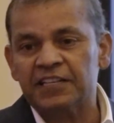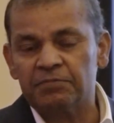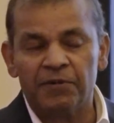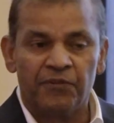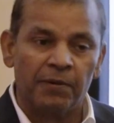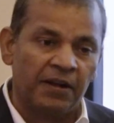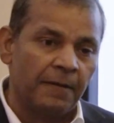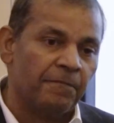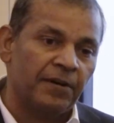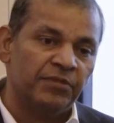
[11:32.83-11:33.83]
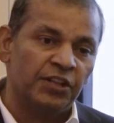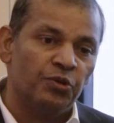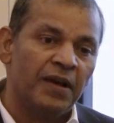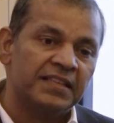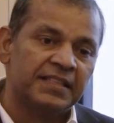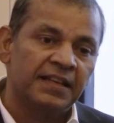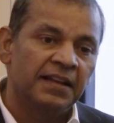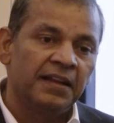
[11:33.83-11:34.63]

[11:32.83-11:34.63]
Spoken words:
customers come from the US,